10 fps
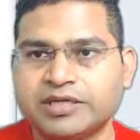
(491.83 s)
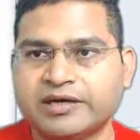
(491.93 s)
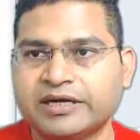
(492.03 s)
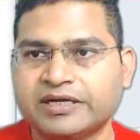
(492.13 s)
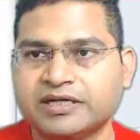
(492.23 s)
and
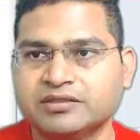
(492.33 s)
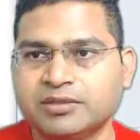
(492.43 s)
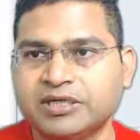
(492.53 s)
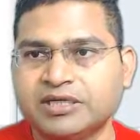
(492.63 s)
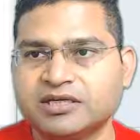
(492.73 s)
I can
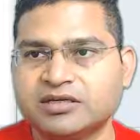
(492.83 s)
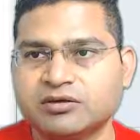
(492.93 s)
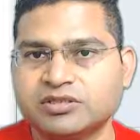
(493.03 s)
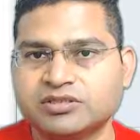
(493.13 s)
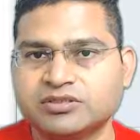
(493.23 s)
simply click
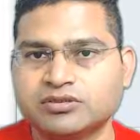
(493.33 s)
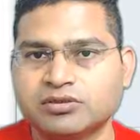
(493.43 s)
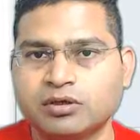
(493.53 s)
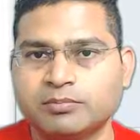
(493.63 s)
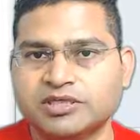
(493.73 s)
on
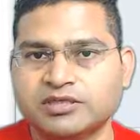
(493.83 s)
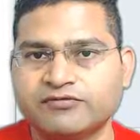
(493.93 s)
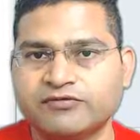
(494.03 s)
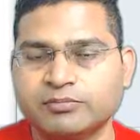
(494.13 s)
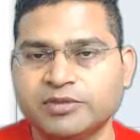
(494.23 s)
install button
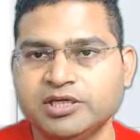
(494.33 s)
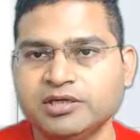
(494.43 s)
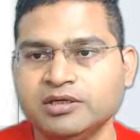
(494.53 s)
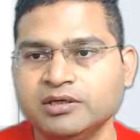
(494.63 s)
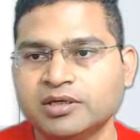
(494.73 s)
from here